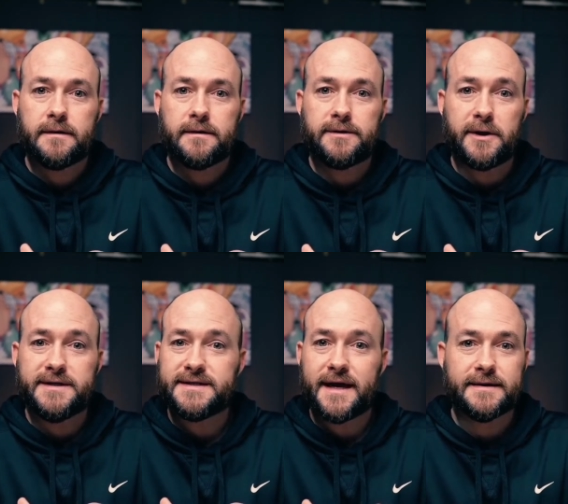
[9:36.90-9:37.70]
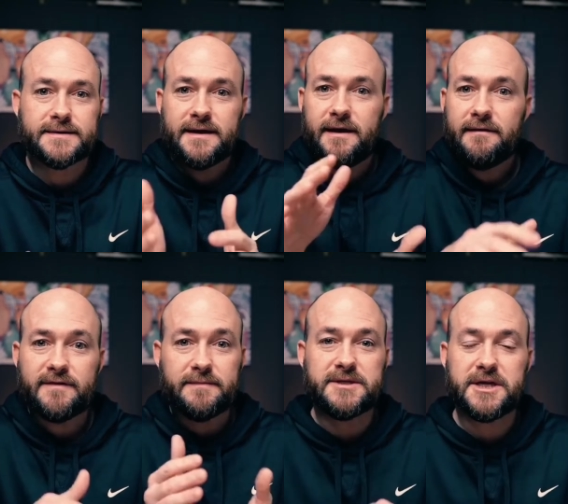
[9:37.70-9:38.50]
30 seconds.
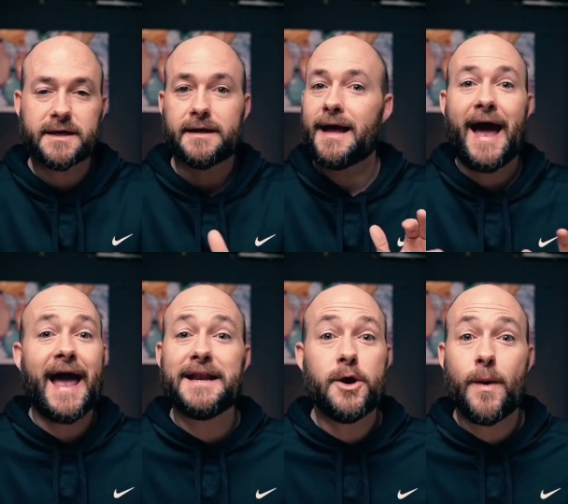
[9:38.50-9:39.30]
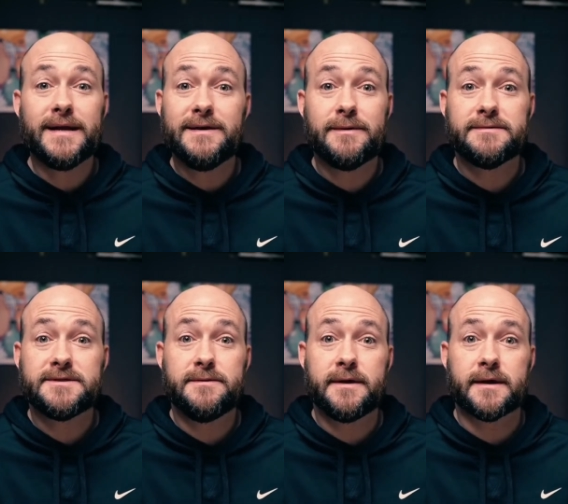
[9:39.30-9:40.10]
Flip the chicken. I had no idea what I was
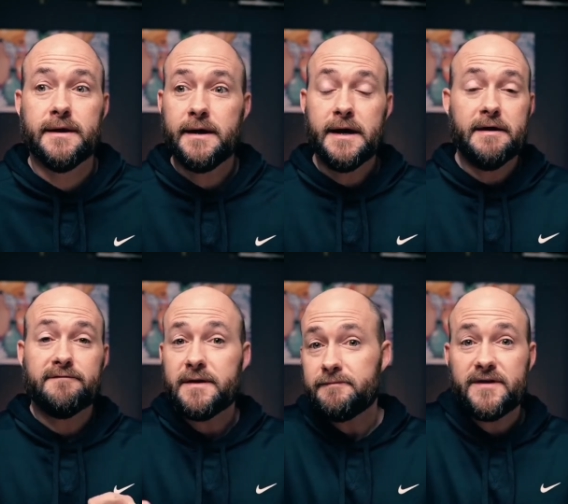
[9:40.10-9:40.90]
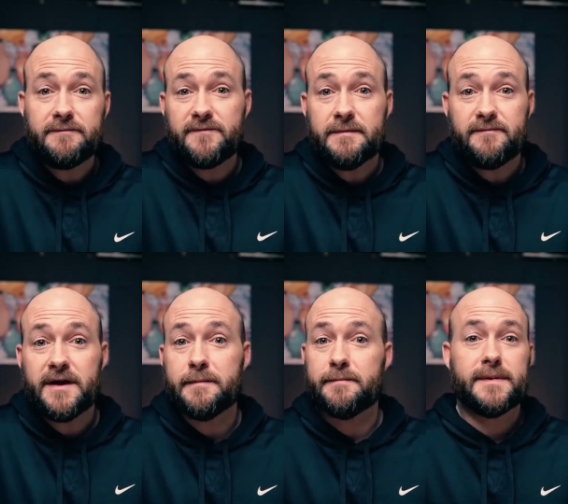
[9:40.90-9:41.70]
doing. Flip, flip, flip,
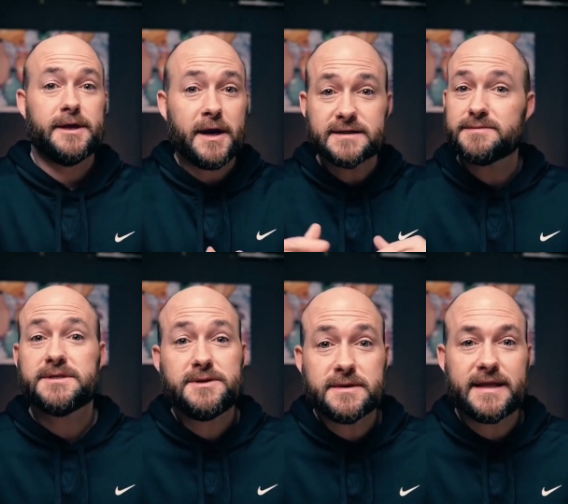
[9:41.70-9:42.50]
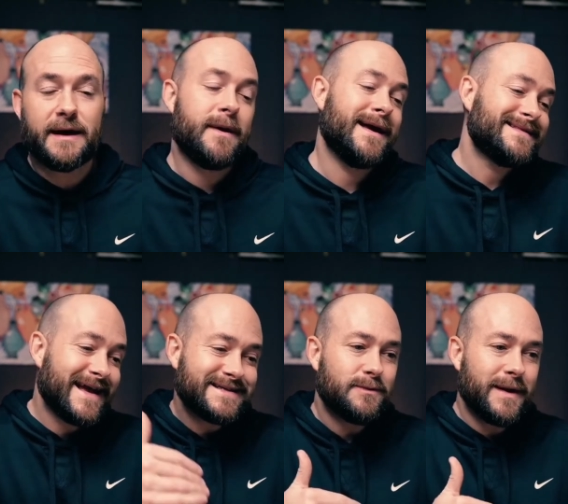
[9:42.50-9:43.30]
flip. You're not supposed to do it that way.
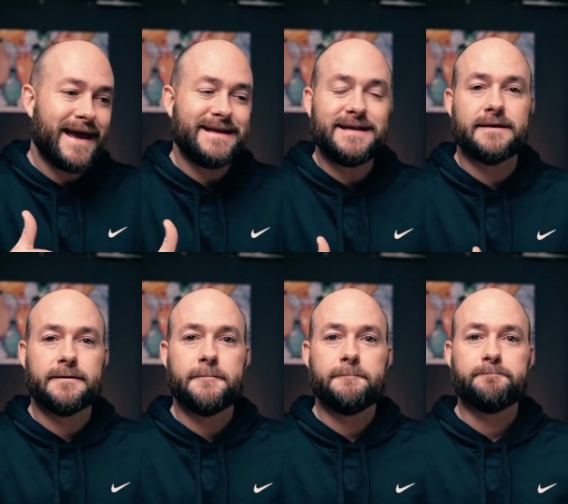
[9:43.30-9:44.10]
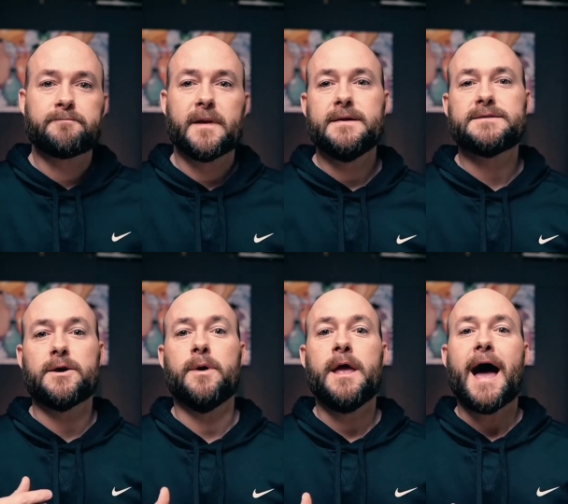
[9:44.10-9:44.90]
That's the way I did it.
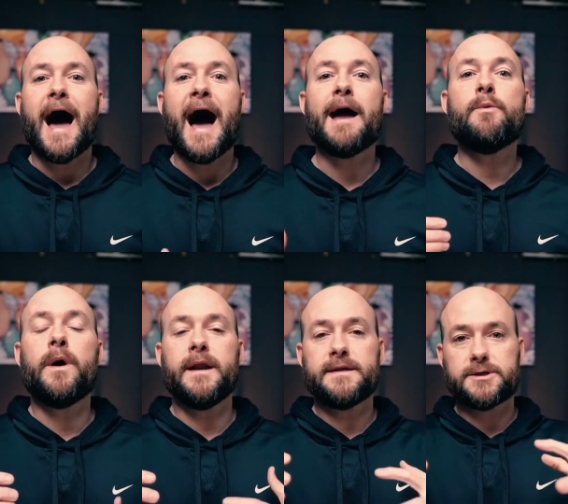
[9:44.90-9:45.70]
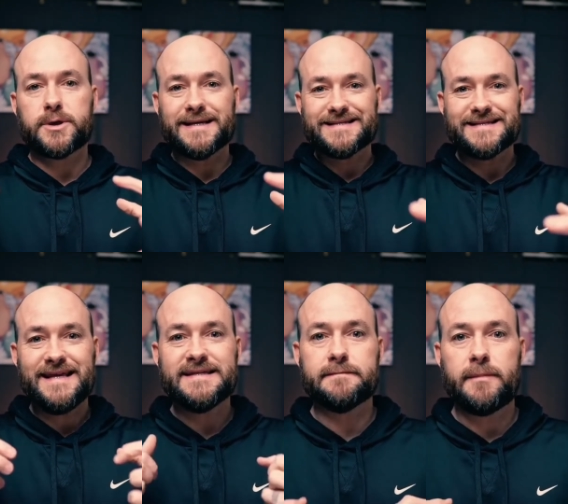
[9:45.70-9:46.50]
So I wanted to try to
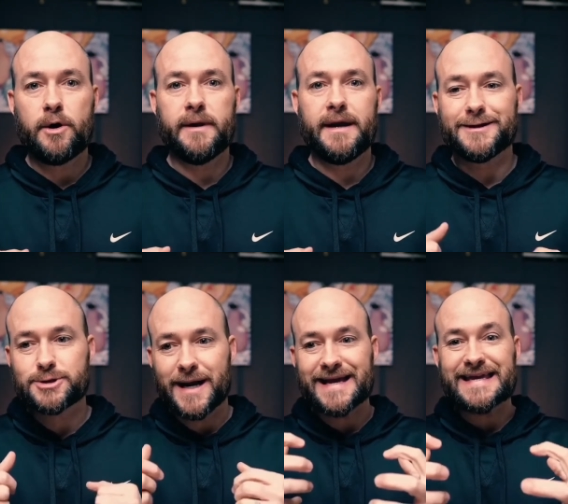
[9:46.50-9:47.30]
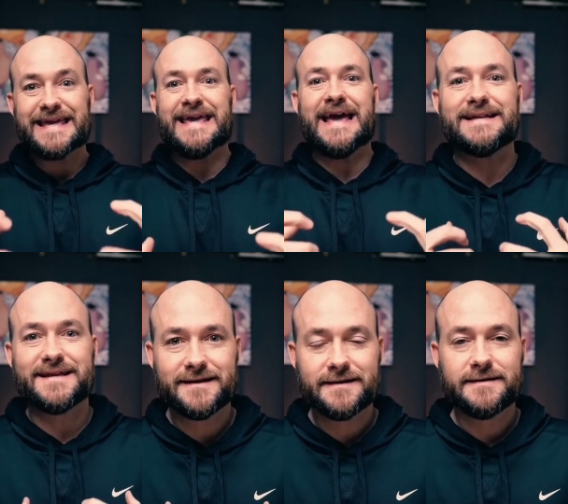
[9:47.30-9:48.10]
seize a moment and try to
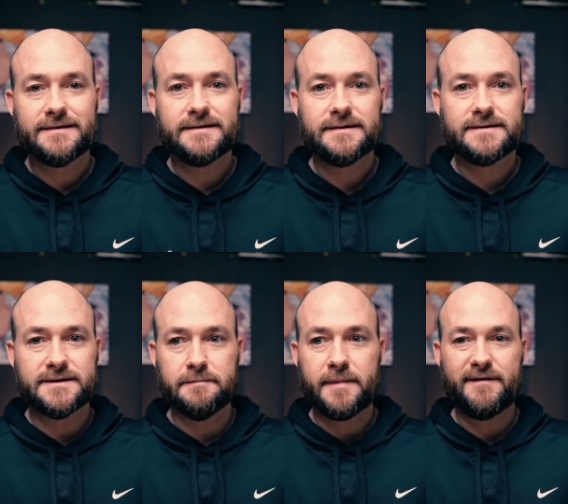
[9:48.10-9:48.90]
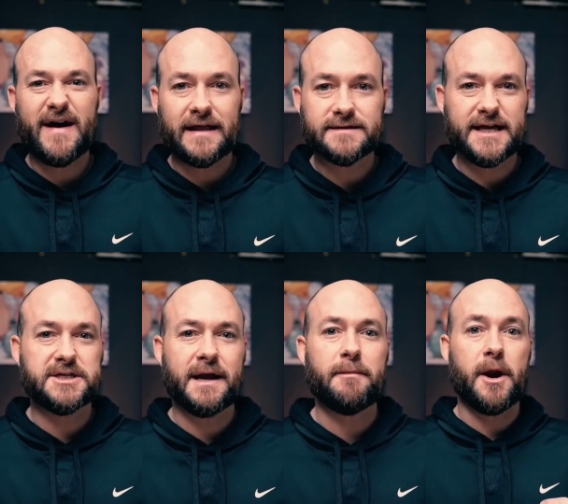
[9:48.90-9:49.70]
get some
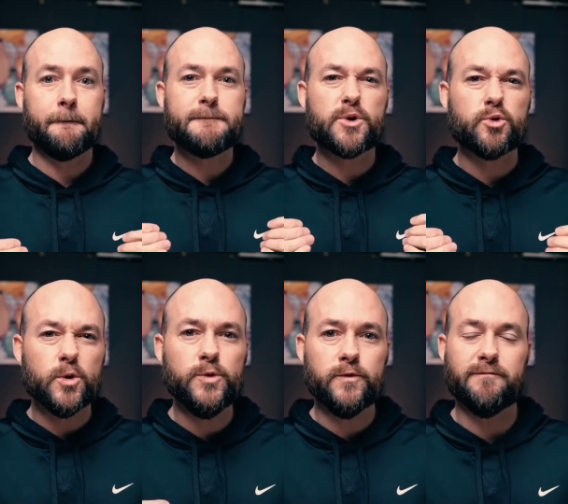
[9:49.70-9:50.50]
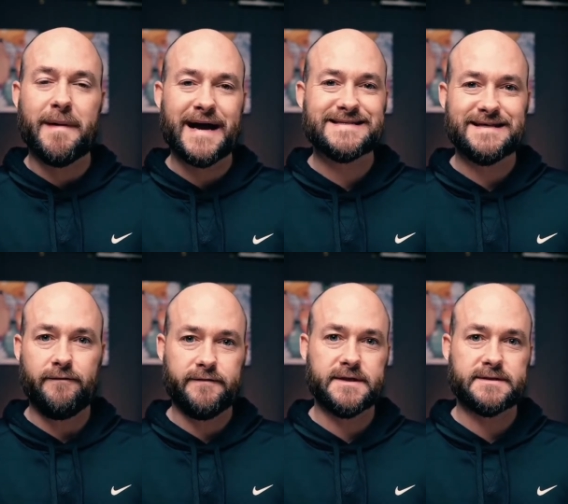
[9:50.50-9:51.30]
validation. I'm going to prove
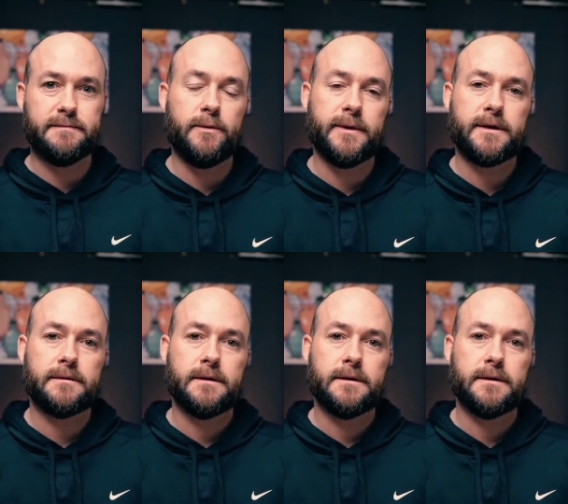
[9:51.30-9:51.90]
myself in this moment.